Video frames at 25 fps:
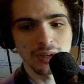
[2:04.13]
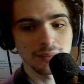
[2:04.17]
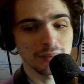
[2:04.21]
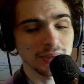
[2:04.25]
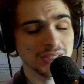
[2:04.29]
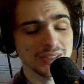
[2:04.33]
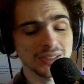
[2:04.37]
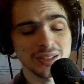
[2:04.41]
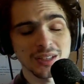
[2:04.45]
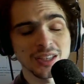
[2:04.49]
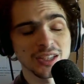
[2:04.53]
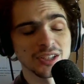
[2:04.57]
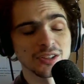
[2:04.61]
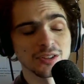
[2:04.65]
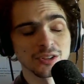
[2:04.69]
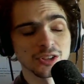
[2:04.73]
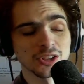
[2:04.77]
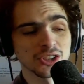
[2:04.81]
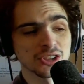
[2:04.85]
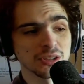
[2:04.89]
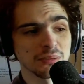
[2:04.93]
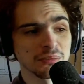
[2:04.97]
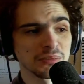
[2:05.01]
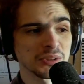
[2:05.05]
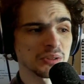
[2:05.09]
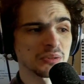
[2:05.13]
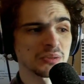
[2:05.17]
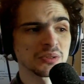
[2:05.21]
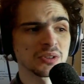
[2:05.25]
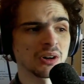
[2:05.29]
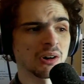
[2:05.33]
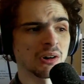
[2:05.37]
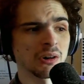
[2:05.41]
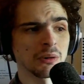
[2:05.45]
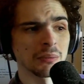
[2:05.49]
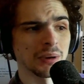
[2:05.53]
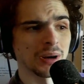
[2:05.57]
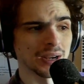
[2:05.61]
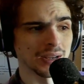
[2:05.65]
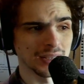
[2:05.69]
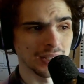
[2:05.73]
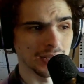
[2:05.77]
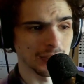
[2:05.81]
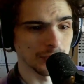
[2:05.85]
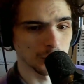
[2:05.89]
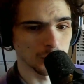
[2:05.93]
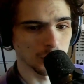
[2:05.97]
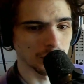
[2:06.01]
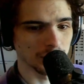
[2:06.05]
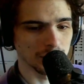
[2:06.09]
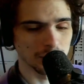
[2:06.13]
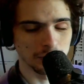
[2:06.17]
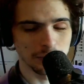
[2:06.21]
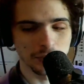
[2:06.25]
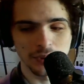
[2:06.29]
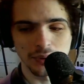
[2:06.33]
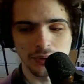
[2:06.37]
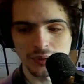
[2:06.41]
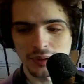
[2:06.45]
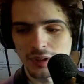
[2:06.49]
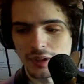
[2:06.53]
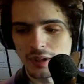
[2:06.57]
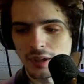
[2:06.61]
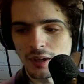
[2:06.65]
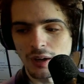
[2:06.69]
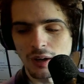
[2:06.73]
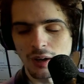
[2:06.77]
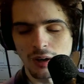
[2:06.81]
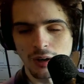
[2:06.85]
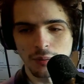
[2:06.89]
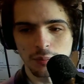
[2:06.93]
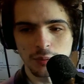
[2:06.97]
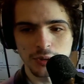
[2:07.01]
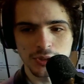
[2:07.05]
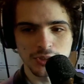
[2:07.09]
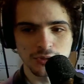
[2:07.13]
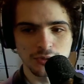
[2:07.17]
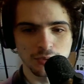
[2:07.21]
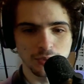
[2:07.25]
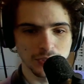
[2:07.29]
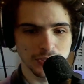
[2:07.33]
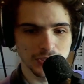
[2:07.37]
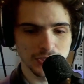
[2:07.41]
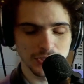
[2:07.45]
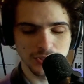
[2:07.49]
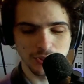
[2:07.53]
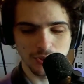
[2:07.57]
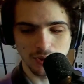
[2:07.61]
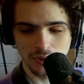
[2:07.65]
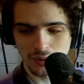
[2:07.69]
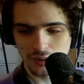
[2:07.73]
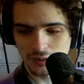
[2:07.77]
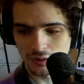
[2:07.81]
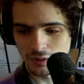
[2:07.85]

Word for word: Basically, you're just immune to all mind games with this build, um, which is really strong.